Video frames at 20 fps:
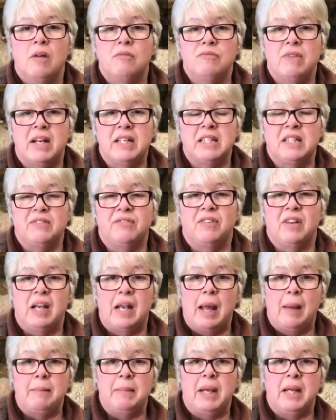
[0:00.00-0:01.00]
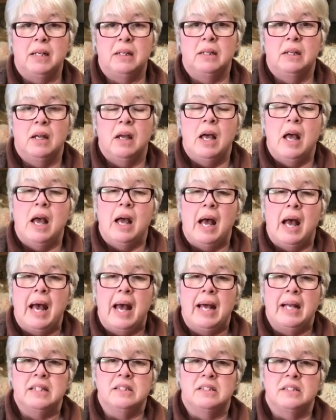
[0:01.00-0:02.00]
ready for lambing,
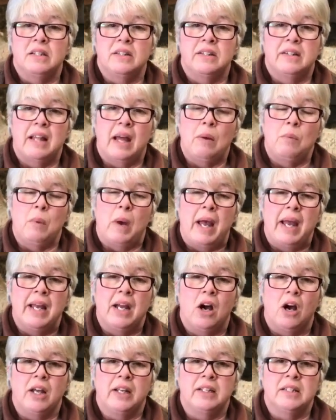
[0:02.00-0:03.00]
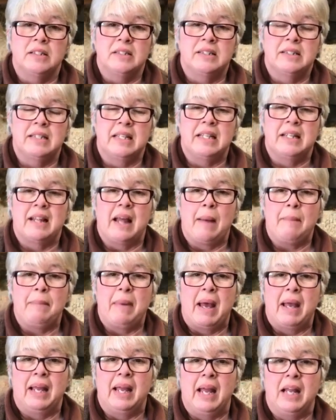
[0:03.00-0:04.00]
and that way I can see their
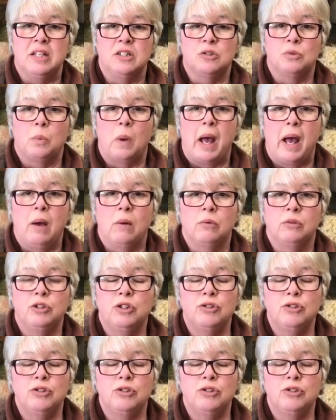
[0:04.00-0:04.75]
back end well.